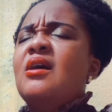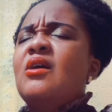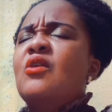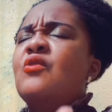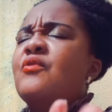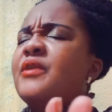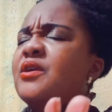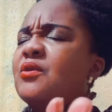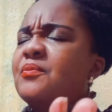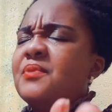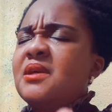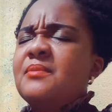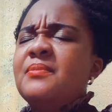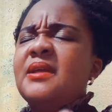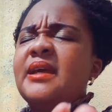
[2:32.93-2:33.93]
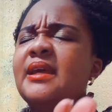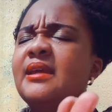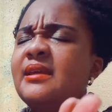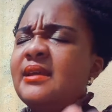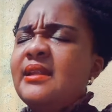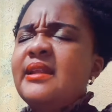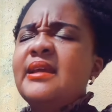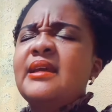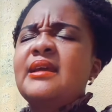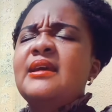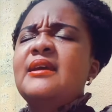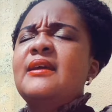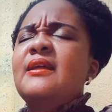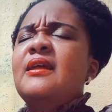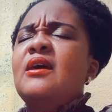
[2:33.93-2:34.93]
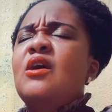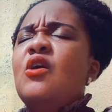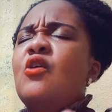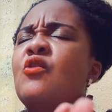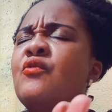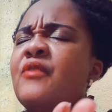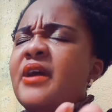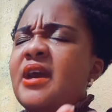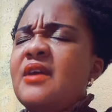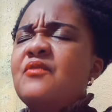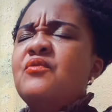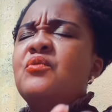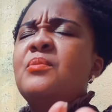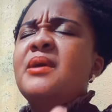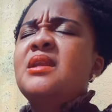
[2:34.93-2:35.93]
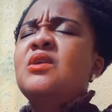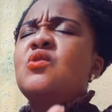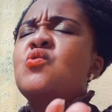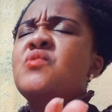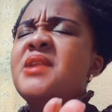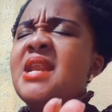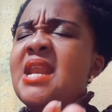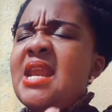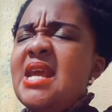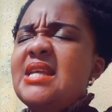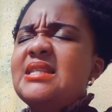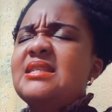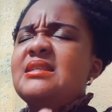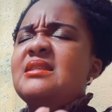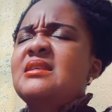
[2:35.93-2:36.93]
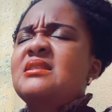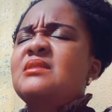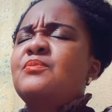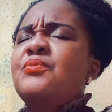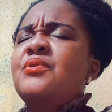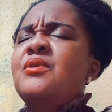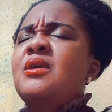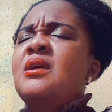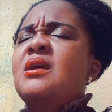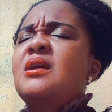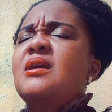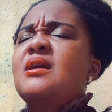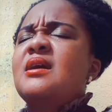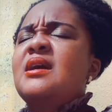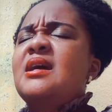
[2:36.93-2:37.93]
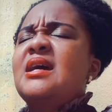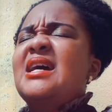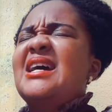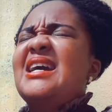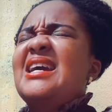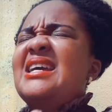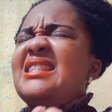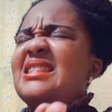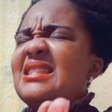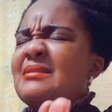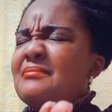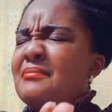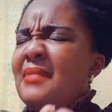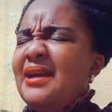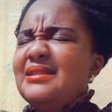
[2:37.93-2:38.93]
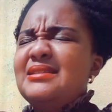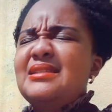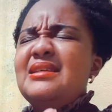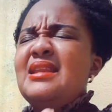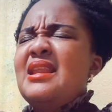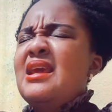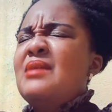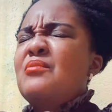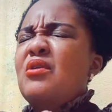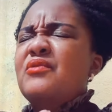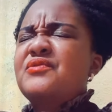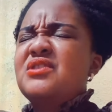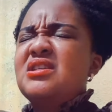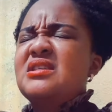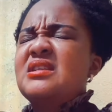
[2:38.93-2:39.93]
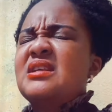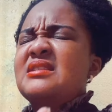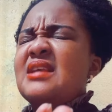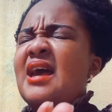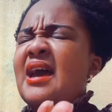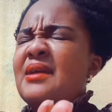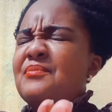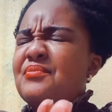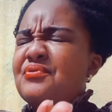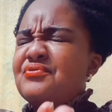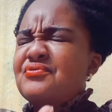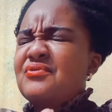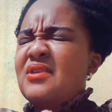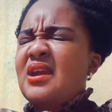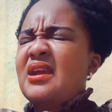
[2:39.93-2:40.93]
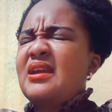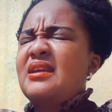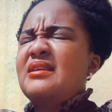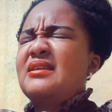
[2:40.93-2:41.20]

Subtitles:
over your people, healing over everybody who needs this prayer. In the mighty name of Jesus, I pray.